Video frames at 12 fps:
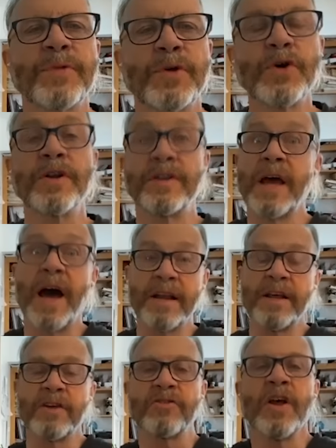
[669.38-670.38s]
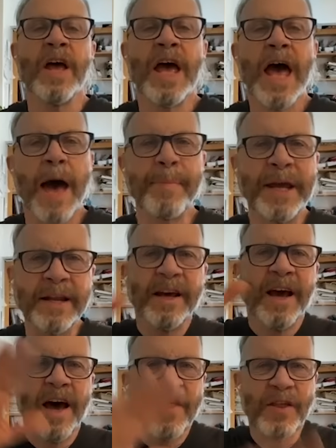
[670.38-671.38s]
Good. Yeah, it is. I mean,
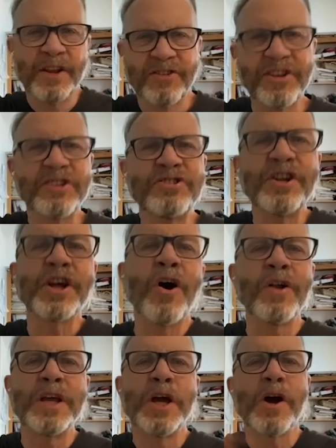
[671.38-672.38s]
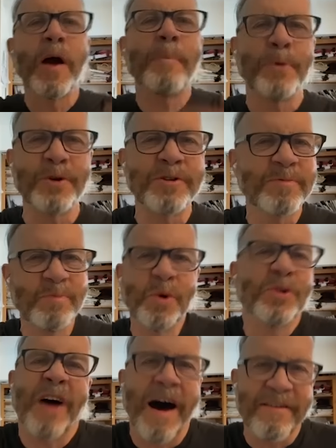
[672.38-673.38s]
the decision to go to Europe
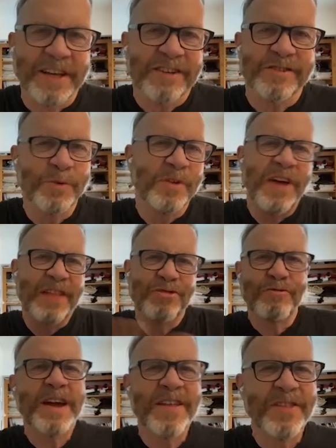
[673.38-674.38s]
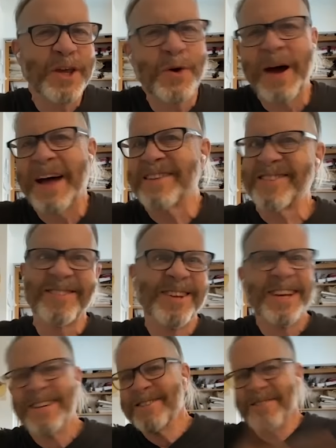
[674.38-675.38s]
was obvious. We've had three in the U.S.
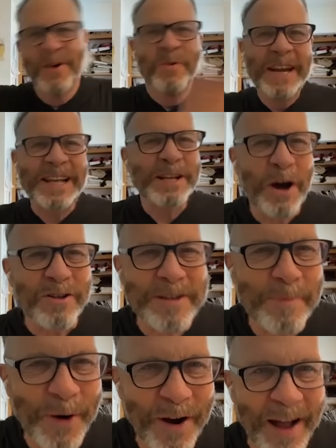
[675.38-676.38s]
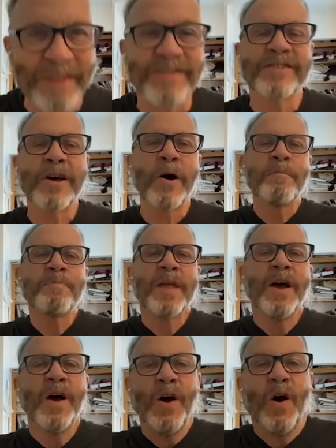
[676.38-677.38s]
We need to go somewhere else. So
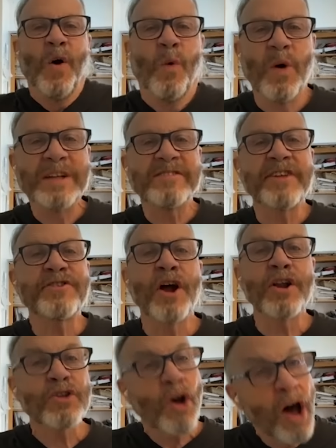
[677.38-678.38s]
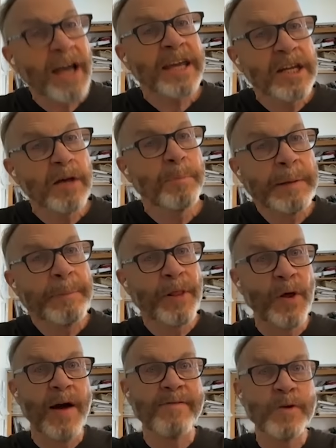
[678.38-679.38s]
once I started talking to people,
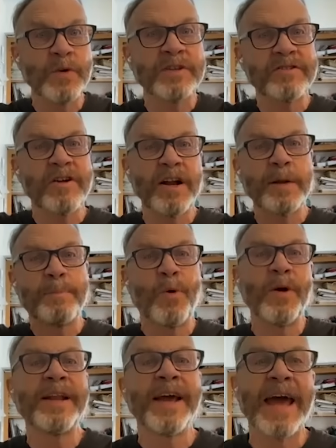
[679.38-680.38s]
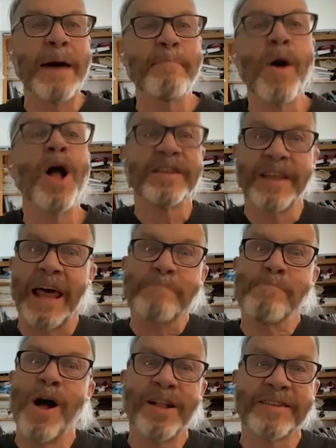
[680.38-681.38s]
though, everyone started pointing at Malta,
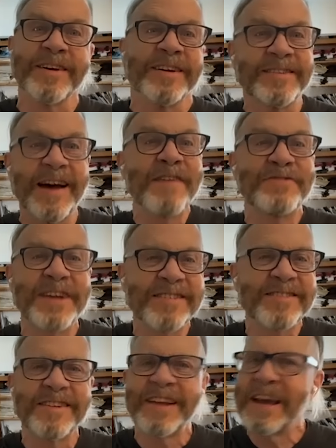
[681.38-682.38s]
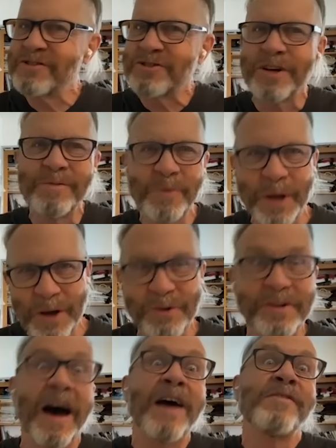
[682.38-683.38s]
like Malta, dive destination. We go
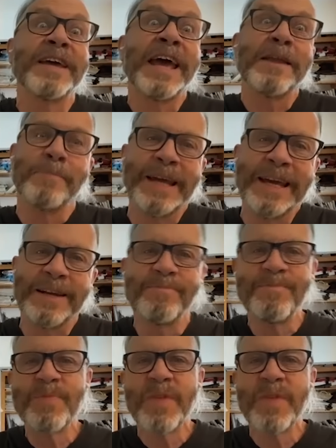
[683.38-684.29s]
diving envy.